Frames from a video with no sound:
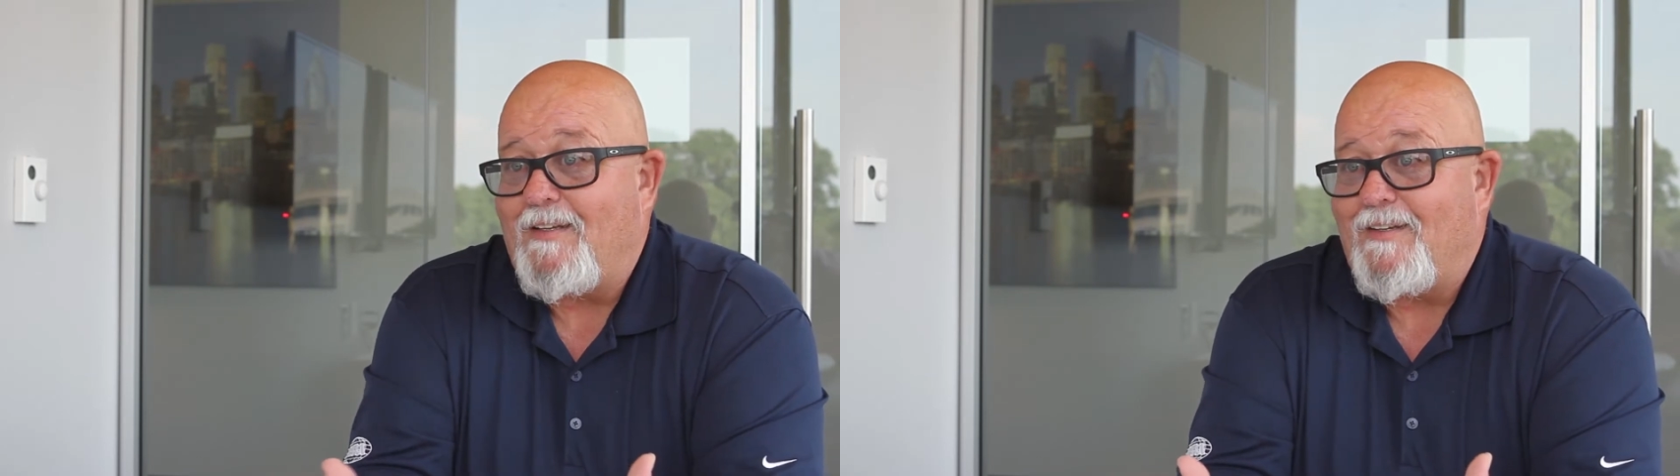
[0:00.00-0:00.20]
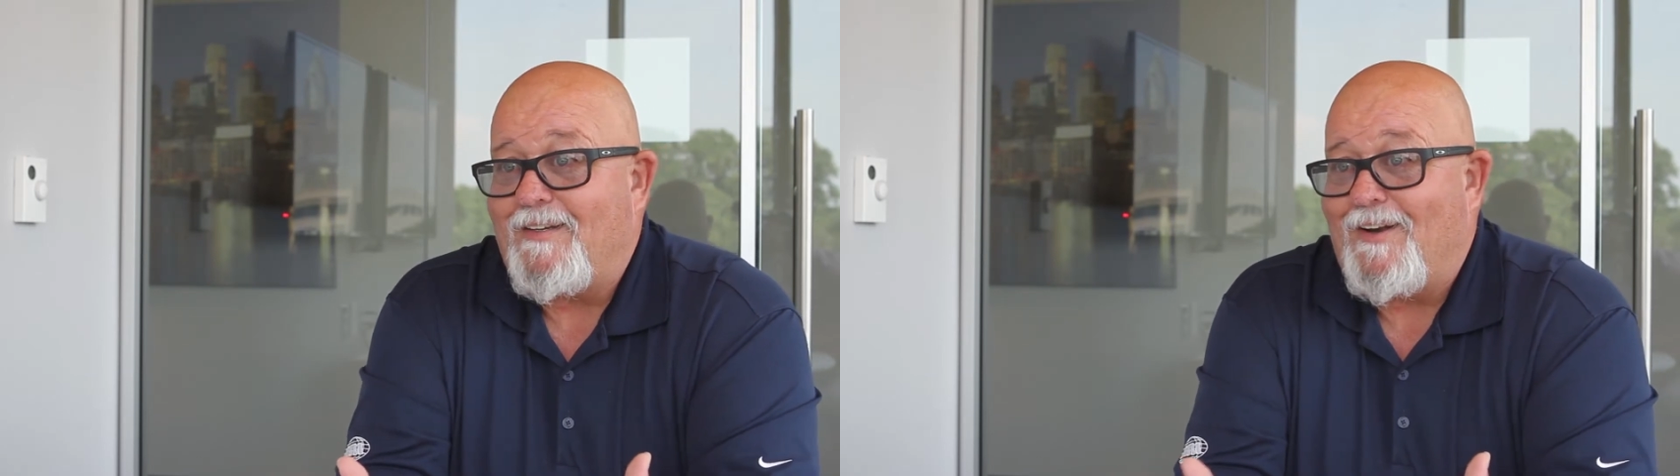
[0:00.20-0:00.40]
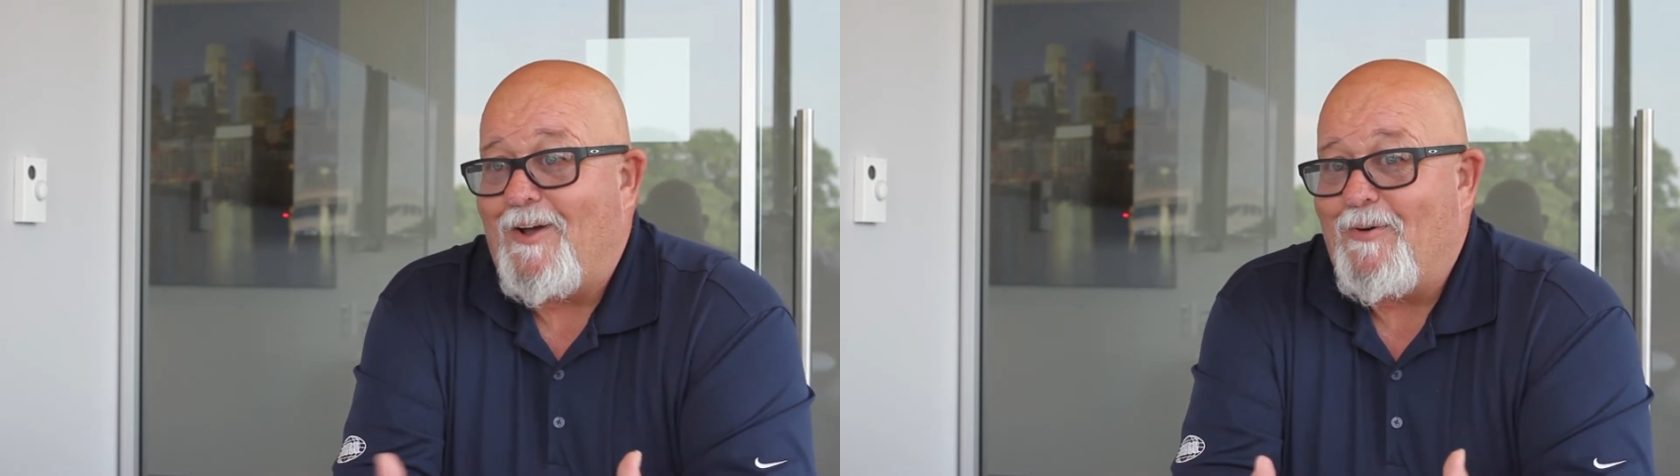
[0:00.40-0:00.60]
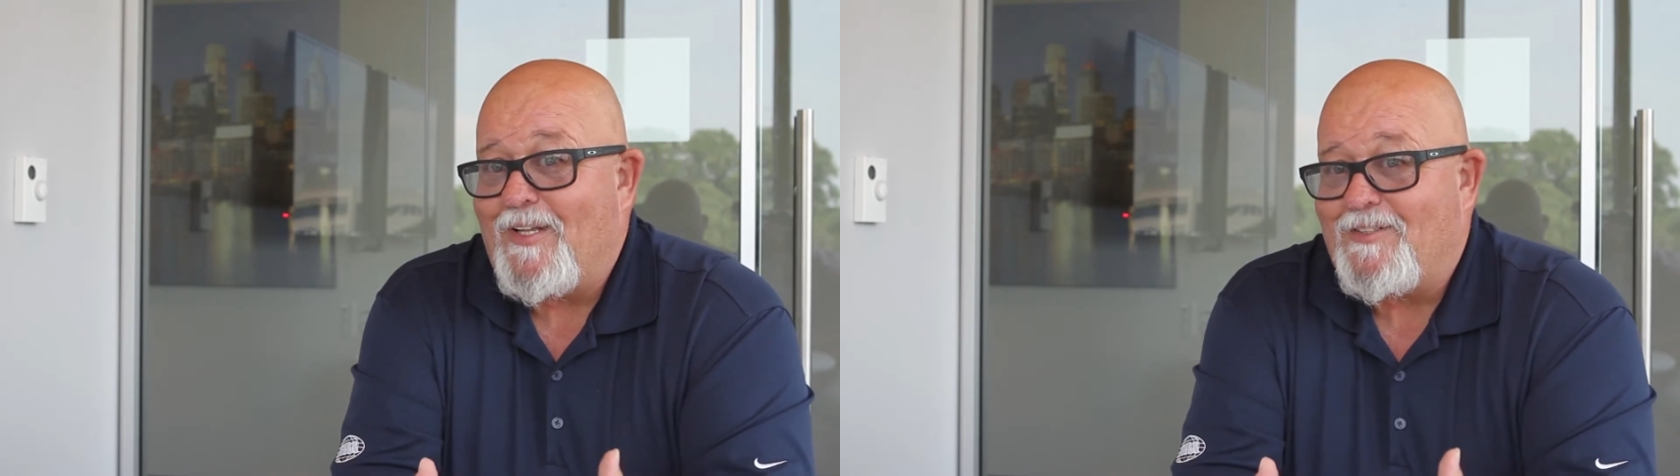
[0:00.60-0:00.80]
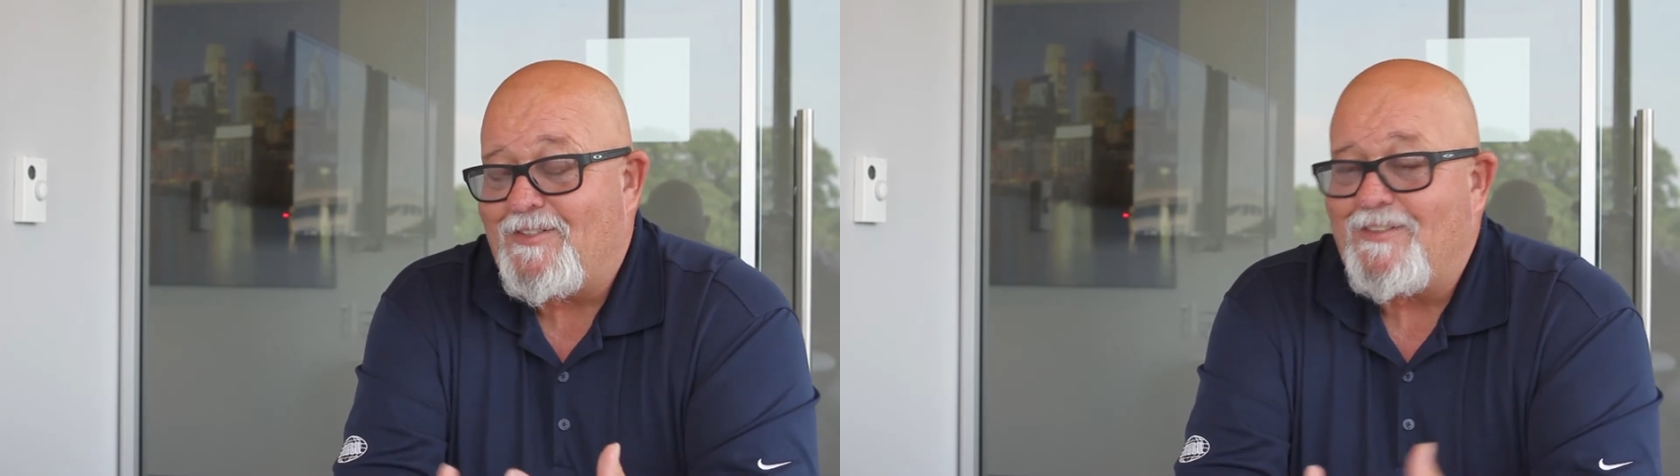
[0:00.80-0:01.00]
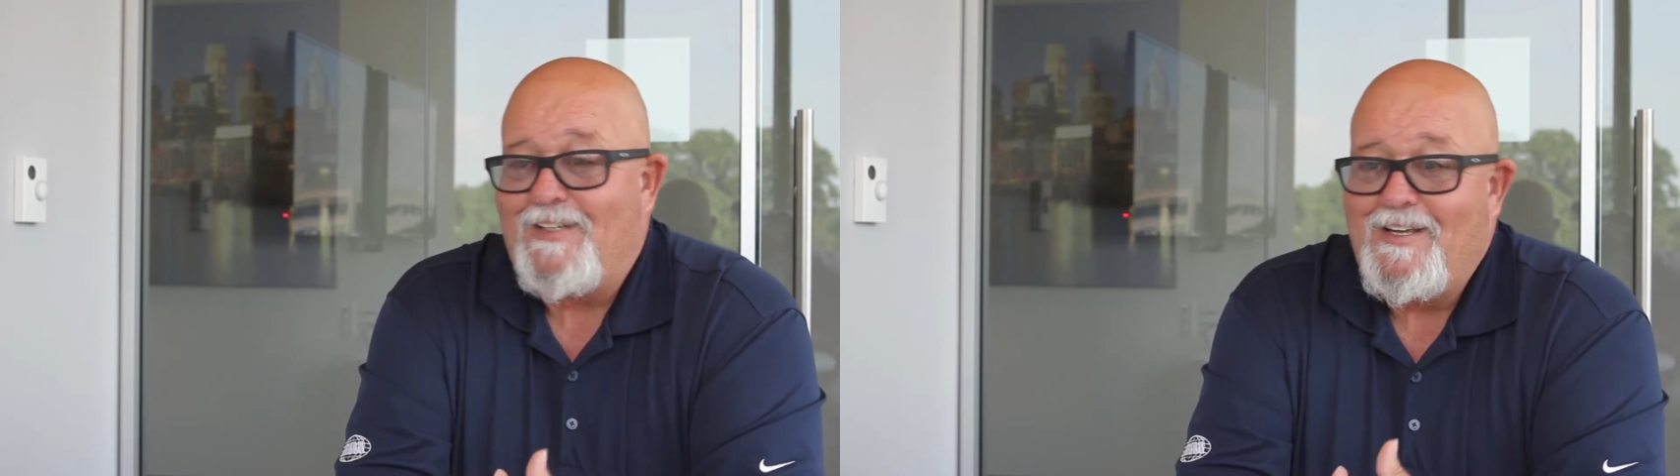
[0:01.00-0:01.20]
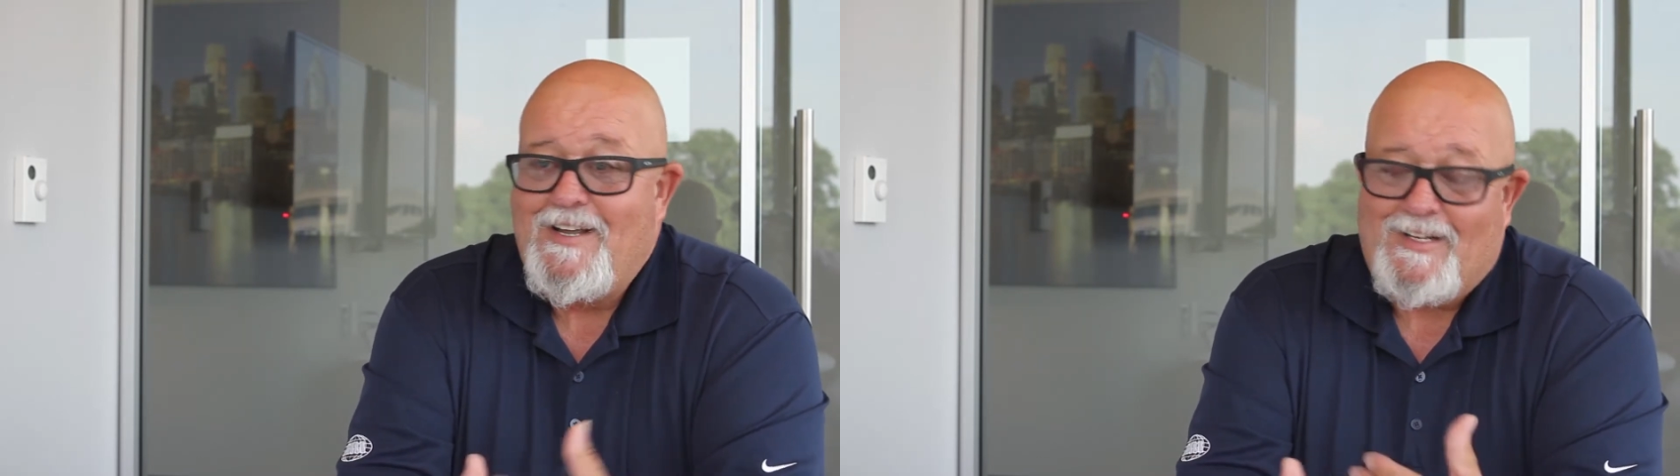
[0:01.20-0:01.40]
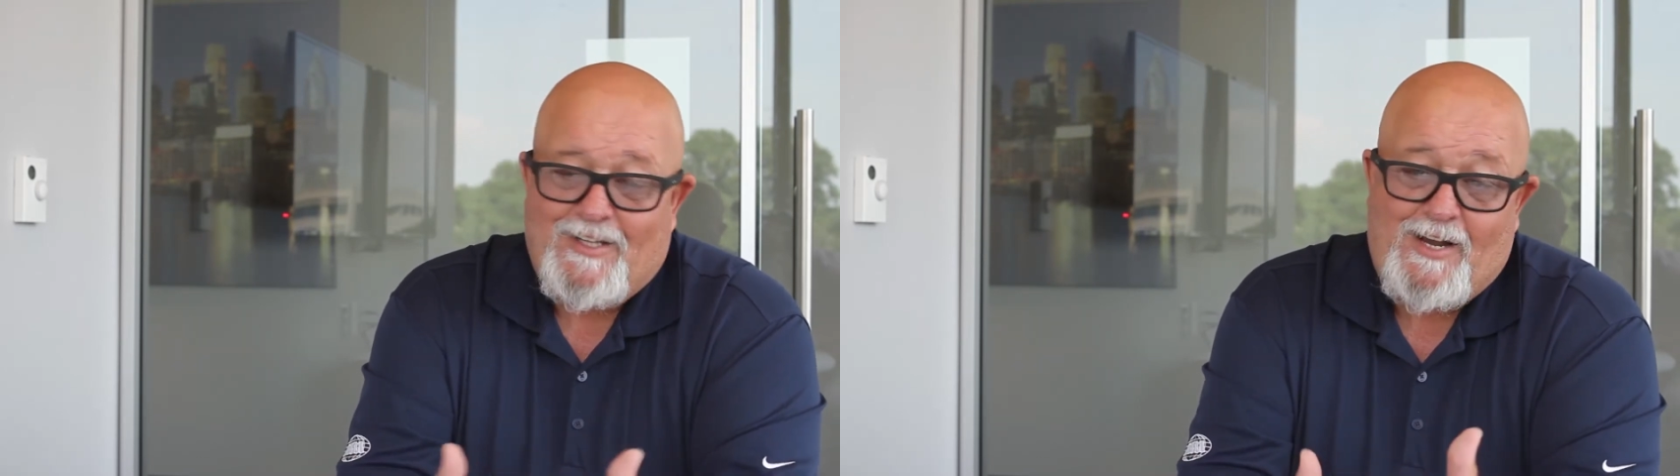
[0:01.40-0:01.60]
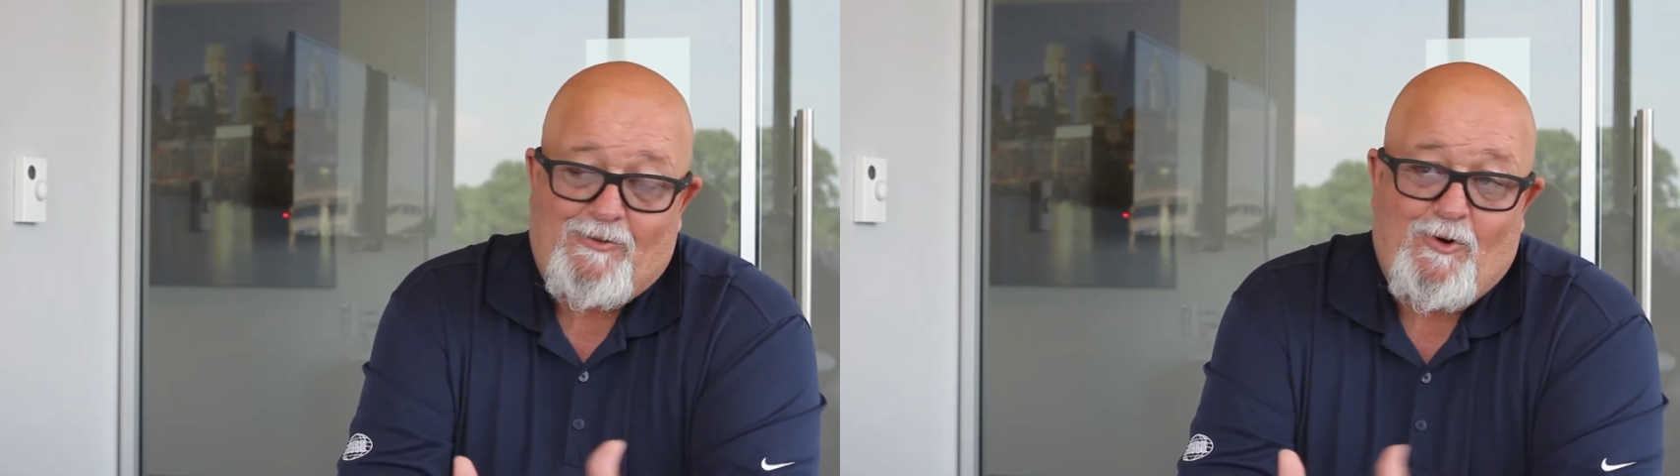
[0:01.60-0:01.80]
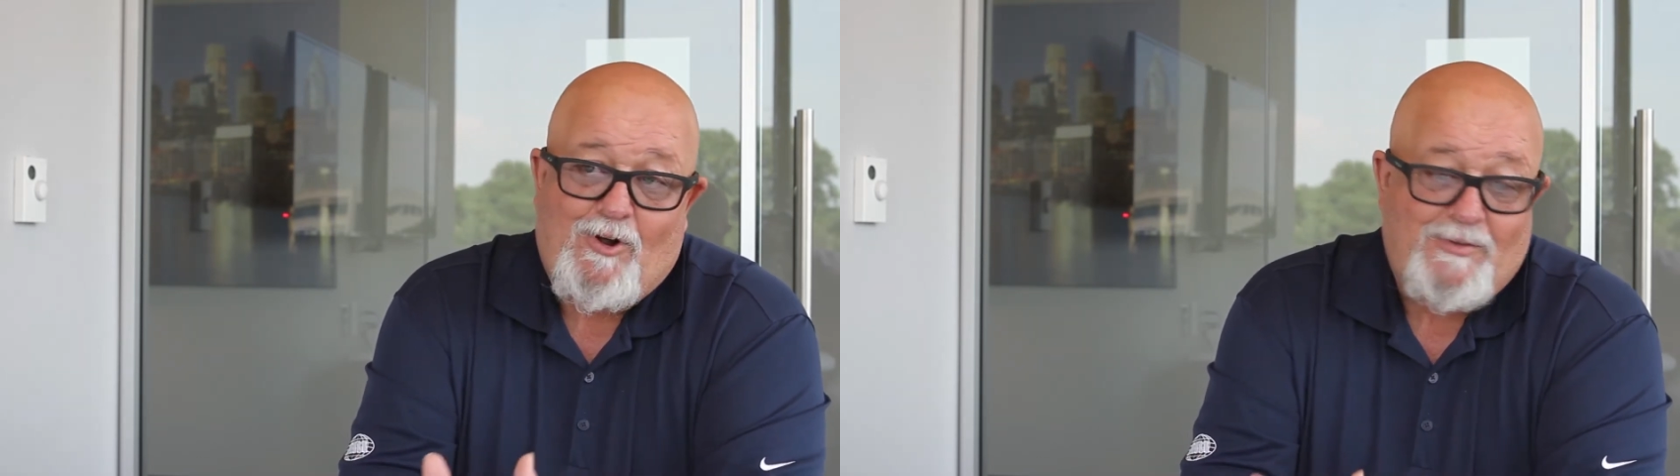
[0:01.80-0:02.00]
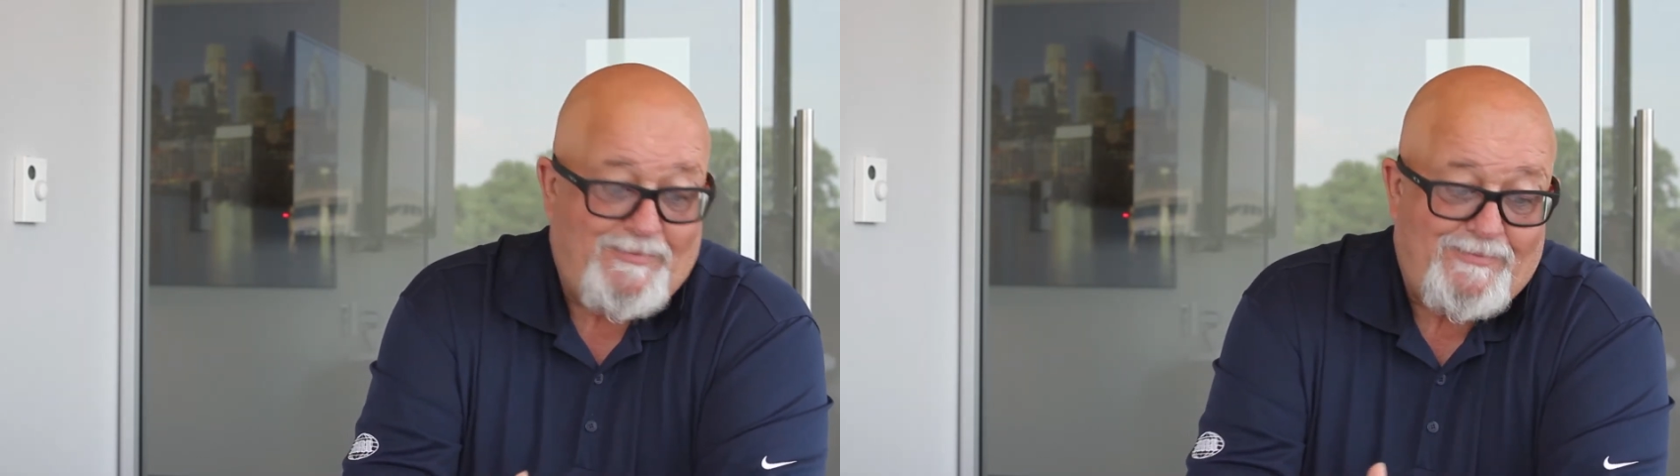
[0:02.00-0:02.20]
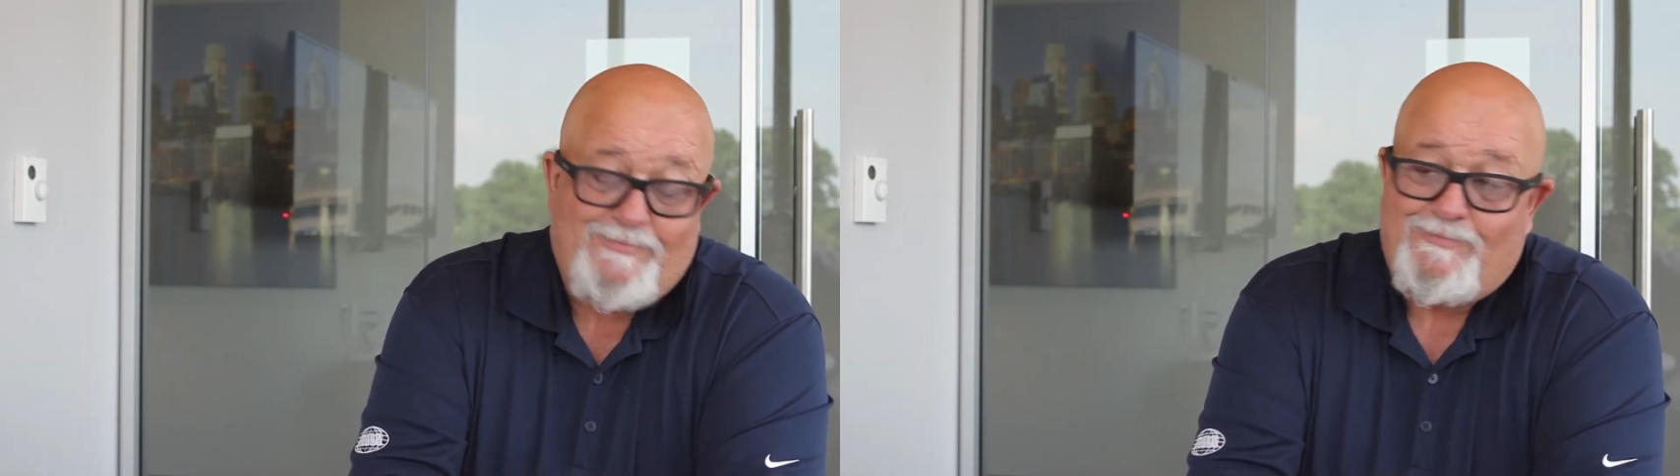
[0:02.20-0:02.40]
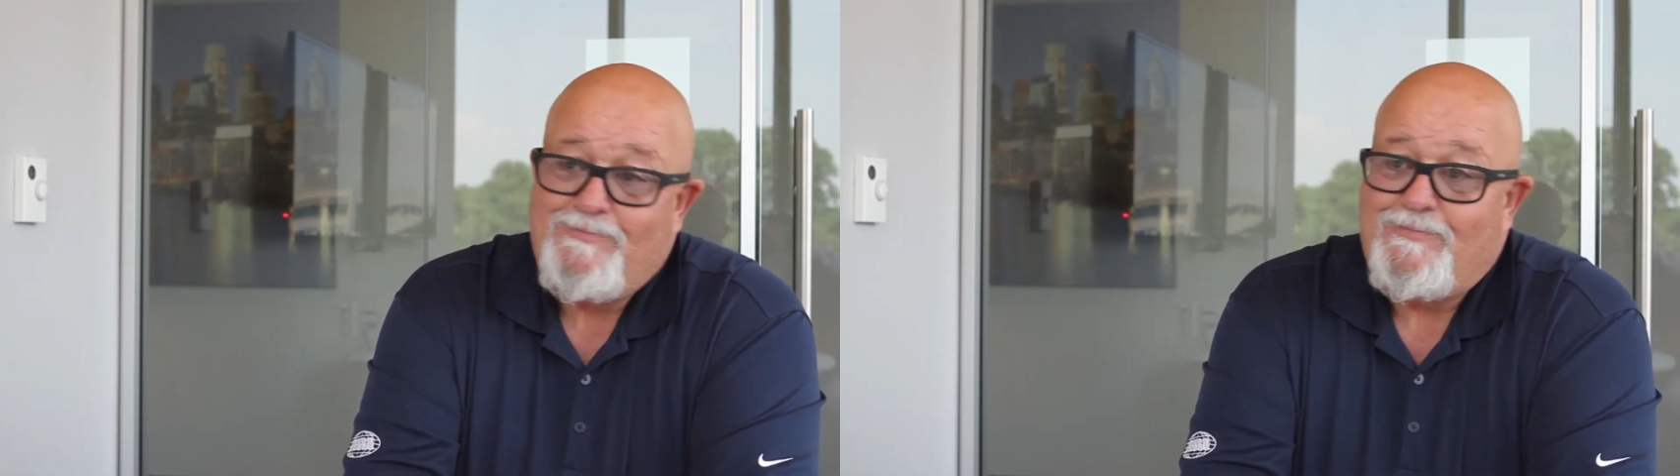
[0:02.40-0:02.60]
you know, and it's later on,